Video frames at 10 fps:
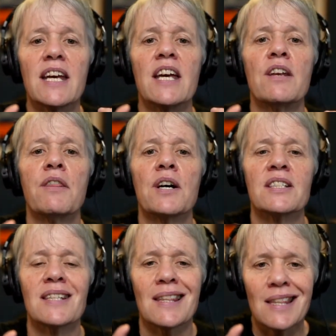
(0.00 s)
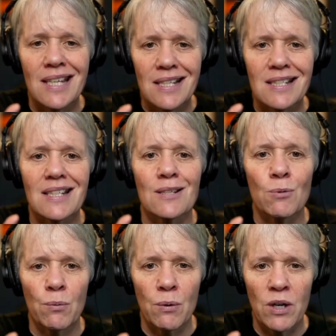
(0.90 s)
and thus this is
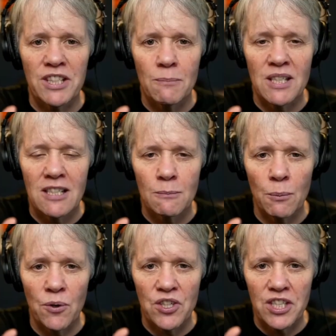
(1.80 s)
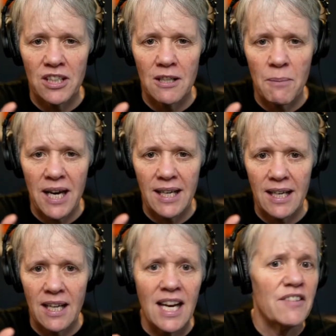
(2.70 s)
what we want to be disproportionately bad at.